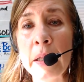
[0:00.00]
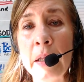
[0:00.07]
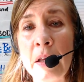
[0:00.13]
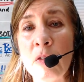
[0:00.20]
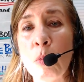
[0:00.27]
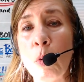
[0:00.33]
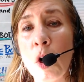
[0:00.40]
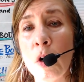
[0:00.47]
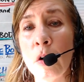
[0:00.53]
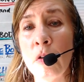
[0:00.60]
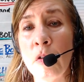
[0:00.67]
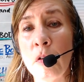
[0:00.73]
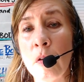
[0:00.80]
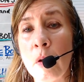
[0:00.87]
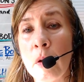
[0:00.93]
these
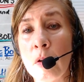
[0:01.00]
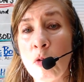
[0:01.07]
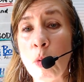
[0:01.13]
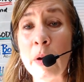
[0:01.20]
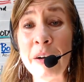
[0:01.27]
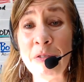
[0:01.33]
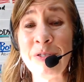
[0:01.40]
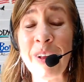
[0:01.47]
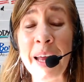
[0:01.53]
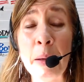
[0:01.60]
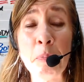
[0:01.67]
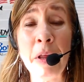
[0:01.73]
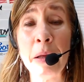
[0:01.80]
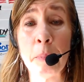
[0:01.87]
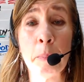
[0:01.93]
words, twin flame,
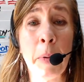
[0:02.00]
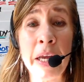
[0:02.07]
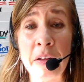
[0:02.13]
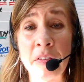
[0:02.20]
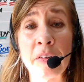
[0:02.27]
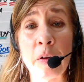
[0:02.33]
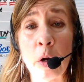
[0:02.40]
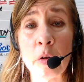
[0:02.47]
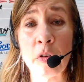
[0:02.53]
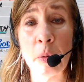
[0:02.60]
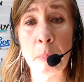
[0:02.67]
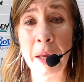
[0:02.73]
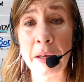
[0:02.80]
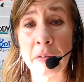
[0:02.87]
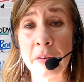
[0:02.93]
that might start to
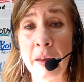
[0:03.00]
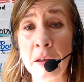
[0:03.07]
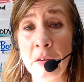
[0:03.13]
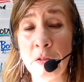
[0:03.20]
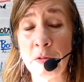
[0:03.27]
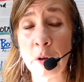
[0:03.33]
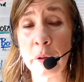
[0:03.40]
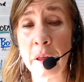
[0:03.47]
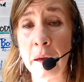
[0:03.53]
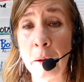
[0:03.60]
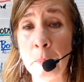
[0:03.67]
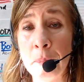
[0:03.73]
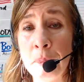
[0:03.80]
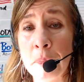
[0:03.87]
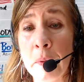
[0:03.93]
make sense for
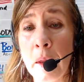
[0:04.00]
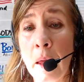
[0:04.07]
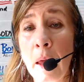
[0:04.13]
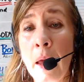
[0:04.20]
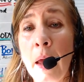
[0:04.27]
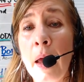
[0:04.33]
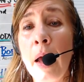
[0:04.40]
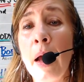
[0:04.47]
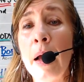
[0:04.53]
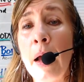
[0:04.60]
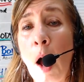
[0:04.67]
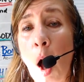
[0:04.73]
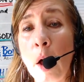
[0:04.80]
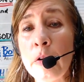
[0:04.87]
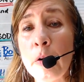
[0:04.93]
them
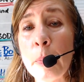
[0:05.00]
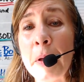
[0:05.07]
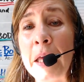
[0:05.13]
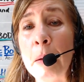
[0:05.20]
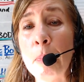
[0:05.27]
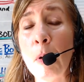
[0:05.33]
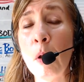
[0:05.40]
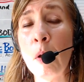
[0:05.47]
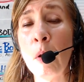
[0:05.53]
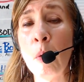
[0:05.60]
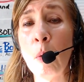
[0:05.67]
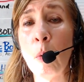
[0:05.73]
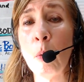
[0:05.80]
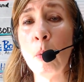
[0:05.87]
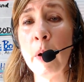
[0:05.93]
other
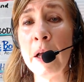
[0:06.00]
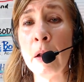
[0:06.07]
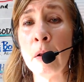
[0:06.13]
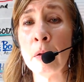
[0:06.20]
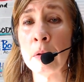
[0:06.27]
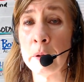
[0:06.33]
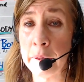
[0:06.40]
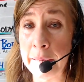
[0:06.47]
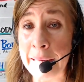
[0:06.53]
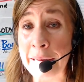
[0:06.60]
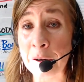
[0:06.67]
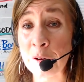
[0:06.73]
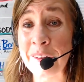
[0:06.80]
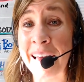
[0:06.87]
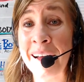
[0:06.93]
people will
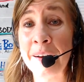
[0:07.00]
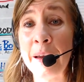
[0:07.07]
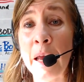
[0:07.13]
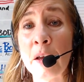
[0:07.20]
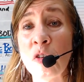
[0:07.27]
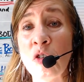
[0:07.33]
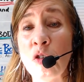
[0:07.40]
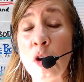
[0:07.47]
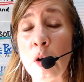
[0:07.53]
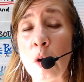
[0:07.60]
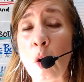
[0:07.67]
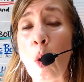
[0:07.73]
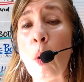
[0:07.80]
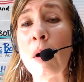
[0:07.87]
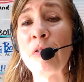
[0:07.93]
hear that next year
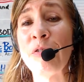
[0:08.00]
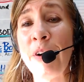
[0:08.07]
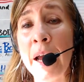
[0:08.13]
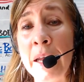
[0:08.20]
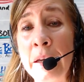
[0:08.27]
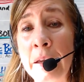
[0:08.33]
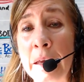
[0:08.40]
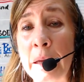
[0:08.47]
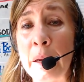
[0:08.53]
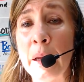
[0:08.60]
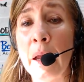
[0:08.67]
or find it.